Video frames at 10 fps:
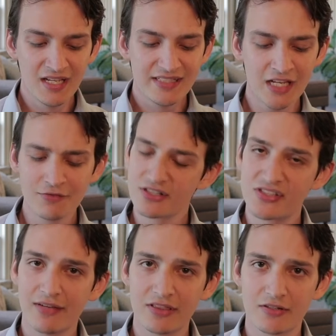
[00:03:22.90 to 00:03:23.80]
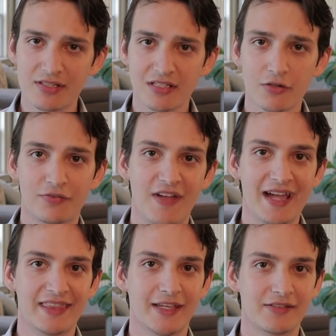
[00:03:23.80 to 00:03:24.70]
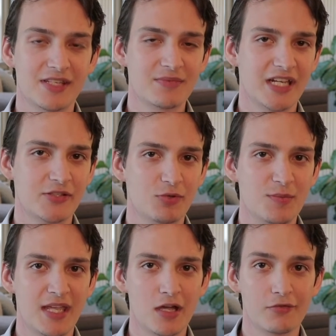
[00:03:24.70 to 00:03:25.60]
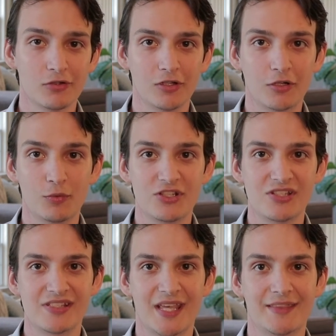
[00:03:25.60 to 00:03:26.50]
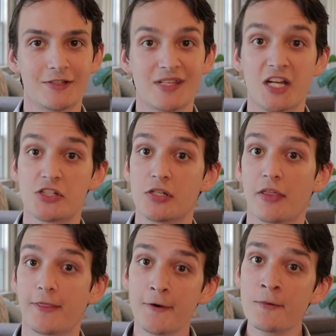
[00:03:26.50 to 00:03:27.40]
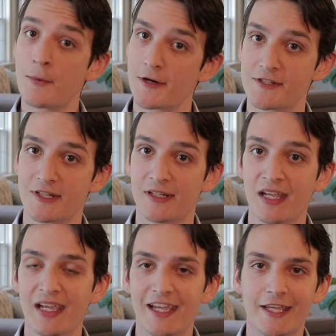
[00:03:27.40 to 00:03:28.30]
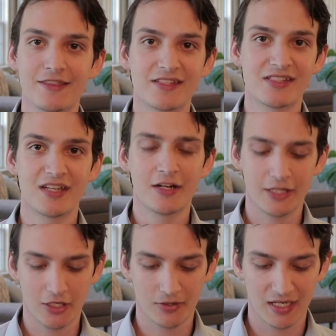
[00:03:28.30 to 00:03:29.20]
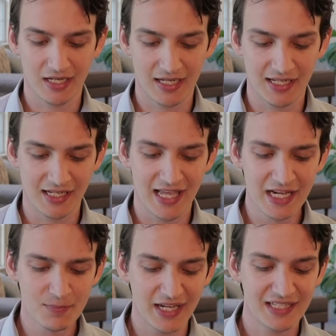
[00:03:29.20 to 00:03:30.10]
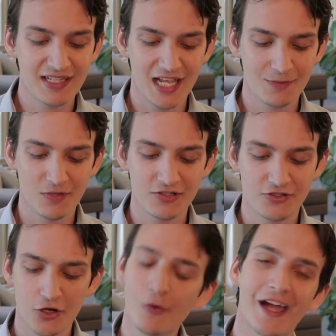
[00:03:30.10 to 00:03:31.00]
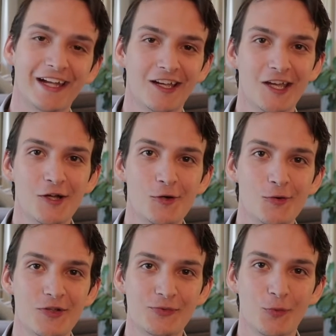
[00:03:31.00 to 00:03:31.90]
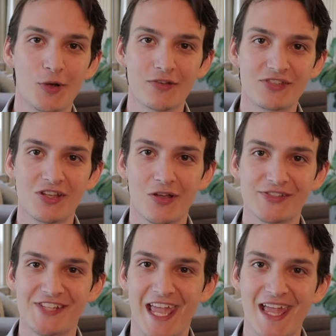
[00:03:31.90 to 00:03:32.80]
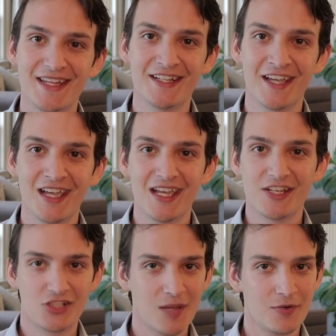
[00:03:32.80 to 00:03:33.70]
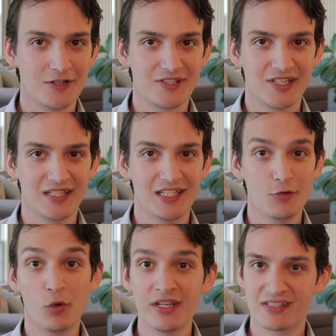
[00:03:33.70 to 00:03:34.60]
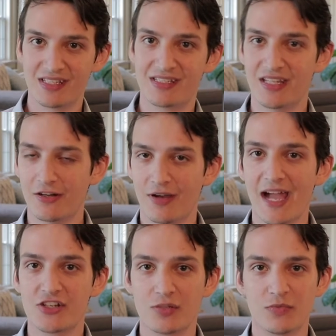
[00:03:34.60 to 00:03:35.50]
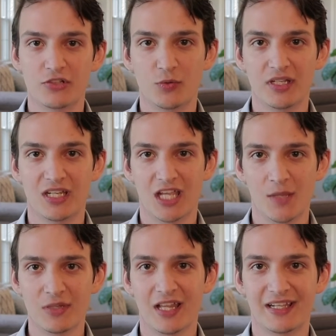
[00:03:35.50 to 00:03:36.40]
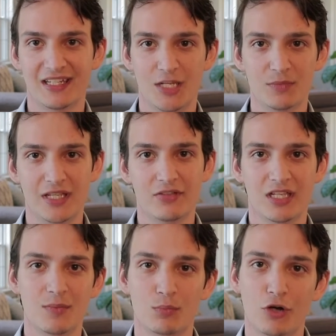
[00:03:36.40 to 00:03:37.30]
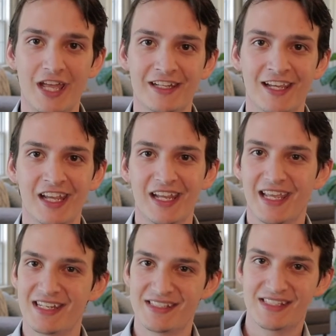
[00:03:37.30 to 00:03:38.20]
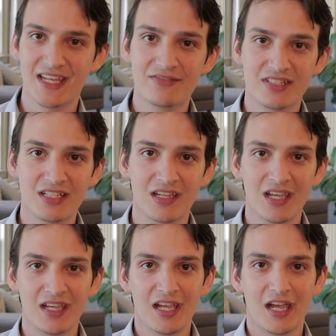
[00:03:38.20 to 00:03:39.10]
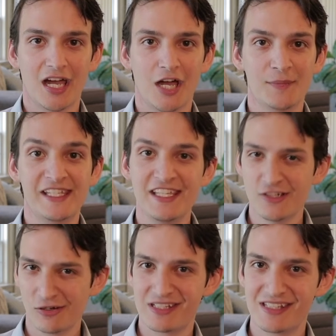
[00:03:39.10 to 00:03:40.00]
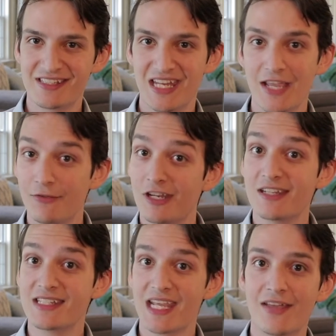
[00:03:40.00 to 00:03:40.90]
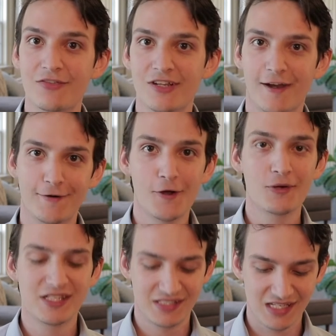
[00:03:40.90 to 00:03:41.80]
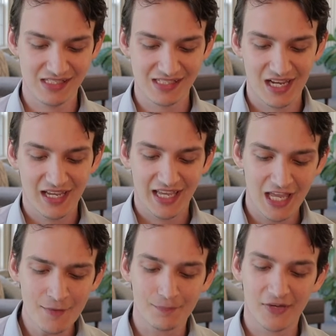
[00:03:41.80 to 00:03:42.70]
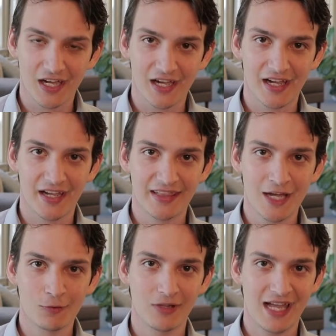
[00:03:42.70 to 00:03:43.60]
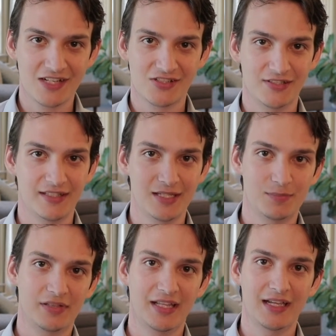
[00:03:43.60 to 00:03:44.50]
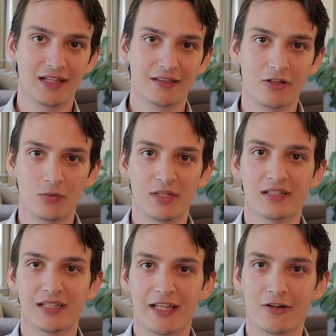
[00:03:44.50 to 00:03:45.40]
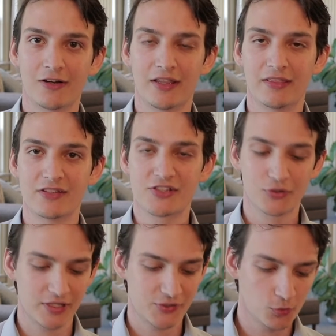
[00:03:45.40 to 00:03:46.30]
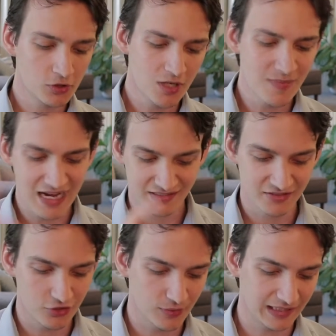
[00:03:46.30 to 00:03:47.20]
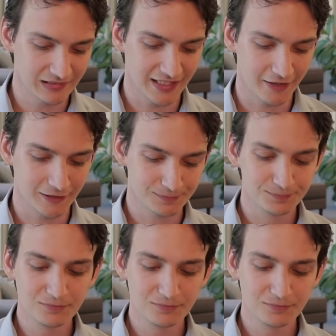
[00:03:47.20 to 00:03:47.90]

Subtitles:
Down in verse 7, there is a little fact that sometimes we may overlook, which is that there's actually a third person in the scenario, an Edomite named Doeg, who is one of Saul's head shepherds, and he witnesses the interaction between Ahimelech and him giving him bread and safety. He notices David, David notices him, and that will actually play a little bit later in the story, so we'll come back to Doeg later.